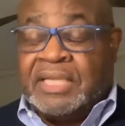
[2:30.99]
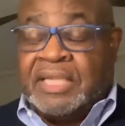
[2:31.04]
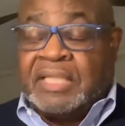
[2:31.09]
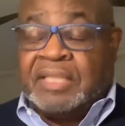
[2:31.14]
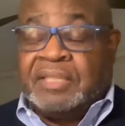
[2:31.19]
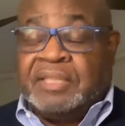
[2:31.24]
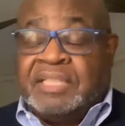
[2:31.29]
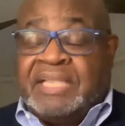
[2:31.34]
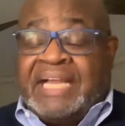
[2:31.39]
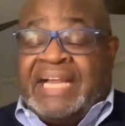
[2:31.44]

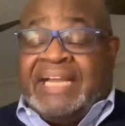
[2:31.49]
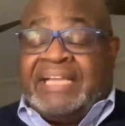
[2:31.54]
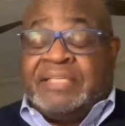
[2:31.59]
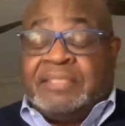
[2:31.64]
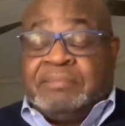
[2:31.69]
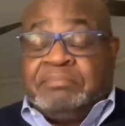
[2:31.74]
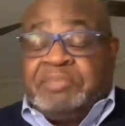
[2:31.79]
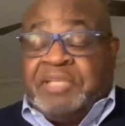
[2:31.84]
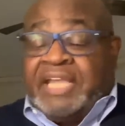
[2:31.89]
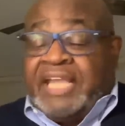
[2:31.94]

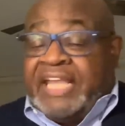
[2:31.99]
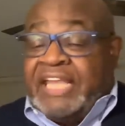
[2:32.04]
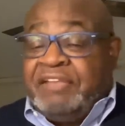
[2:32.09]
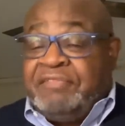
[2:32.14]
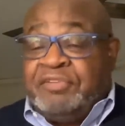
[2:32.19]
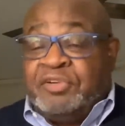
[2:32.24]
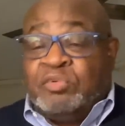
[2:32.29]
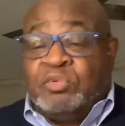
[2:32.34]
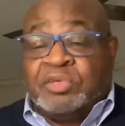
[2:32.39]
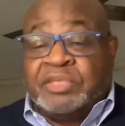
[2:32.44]
that
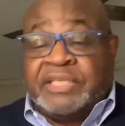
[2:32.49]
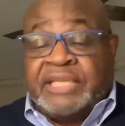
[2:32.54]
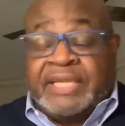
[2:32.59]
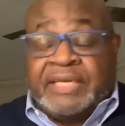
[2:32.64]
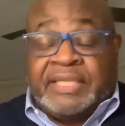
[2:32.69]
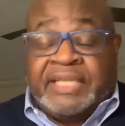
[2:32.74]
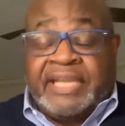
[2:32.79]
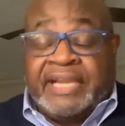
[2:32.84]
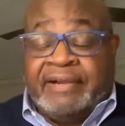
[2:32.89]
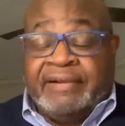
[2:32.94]
behavior
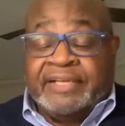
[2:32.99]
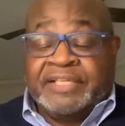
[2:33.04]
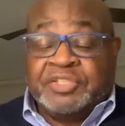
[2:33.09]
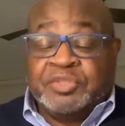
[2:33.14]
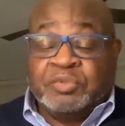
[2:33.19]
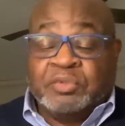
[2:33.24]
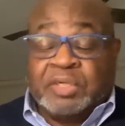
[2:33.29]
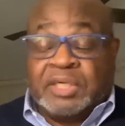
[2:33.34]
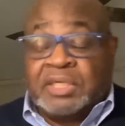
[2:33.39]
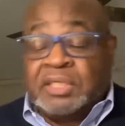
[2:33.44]
and character
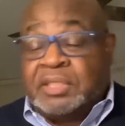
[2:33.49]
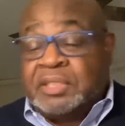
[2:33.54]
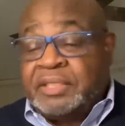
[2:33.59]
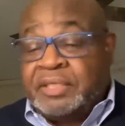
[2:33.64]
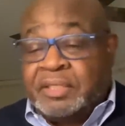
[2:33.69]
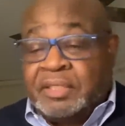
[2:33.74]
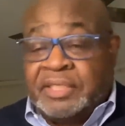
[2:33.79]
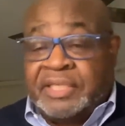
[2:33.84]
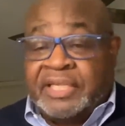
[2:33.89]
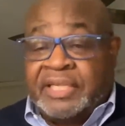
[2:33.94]
were
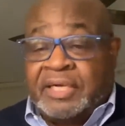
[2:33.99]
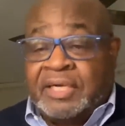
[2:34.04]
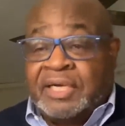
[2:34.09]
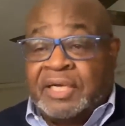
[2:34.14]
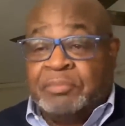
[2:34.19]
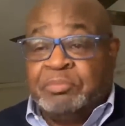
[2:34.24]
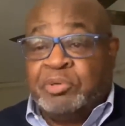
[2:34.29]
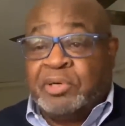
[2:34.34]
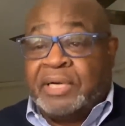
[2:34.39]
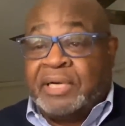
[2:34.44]
clearly
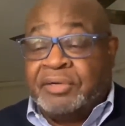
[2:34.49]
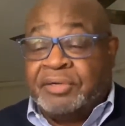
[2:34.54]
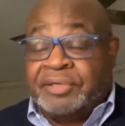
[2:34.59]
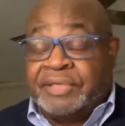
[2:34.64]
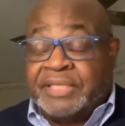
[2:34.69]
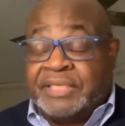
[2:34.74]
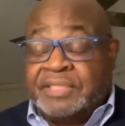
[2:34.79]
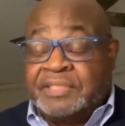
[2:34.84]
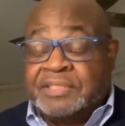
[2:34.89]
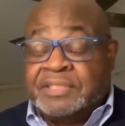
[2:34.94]
our
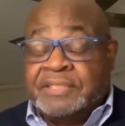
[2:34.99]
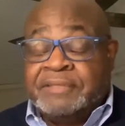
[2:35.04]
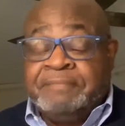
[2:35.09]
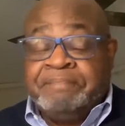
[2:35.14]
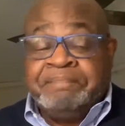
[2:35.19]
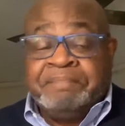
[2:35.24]
priorities.